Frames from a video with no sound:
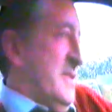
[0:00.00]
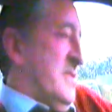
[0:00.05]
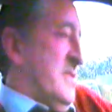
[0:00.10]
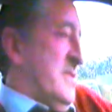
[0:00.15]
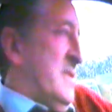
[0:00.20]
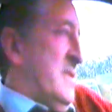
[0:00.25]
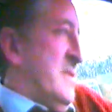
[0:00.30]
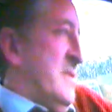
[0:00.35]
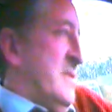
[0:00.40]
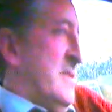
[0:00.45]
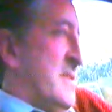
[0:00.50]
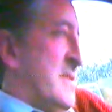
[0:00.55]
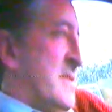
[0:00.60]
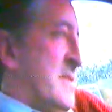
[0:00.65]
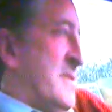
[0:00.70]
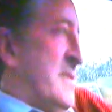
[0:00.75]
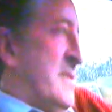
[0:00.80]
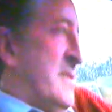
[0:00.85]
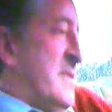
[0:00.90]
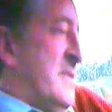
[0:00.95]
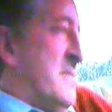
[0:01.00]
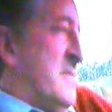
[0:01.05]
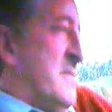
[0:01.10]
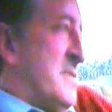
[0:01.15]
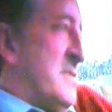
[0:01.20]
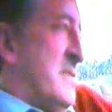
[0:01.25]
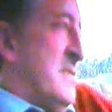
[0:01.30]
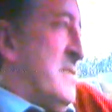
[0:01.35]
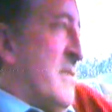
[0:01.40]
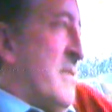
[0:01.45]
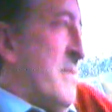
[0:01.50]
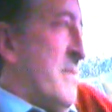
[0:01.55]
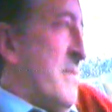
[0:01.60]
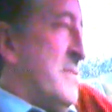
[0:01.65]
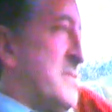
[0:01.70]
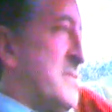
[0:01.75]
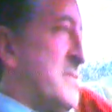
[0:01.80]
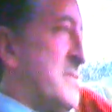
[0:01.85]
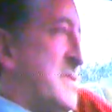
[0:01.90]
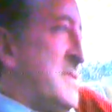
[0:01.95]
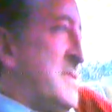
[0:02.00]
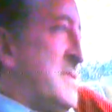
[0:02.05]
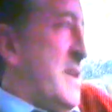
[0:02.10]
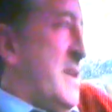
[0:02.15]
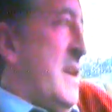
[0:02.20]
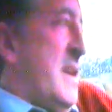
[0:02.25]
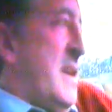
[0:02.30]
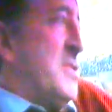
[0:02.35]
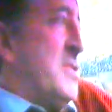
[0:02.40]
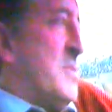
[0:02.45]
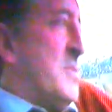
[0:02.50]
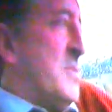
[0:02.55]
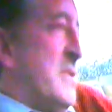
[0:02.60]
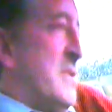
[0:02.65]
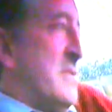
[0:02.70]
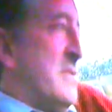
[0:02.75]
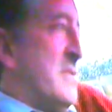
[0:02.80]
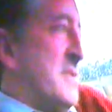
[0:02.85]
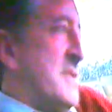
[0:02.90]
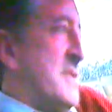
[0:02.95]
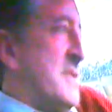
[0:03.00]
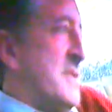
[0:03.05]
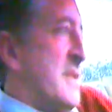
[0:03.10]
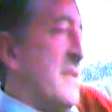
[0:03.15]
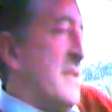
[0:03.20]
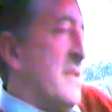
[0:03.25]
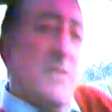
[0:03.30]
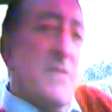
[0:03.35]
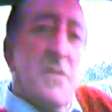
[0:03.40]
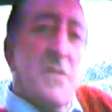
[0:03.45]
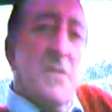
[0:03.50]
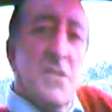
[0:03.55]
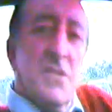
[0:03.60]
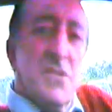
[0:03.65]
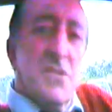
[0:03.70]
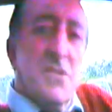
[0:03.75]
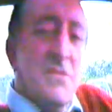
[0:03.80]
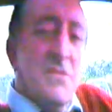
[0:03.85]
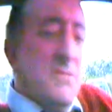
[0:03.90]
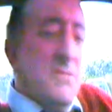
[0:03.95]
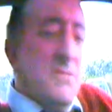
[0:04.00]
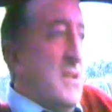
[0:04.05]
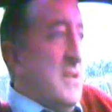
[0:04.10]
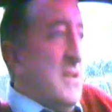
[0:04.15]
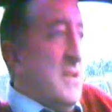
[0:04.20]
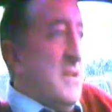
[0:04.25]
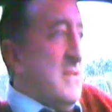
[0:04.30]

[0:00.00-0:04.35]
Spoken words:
There were about 8 windows, I'd say, on the front of the school, you know.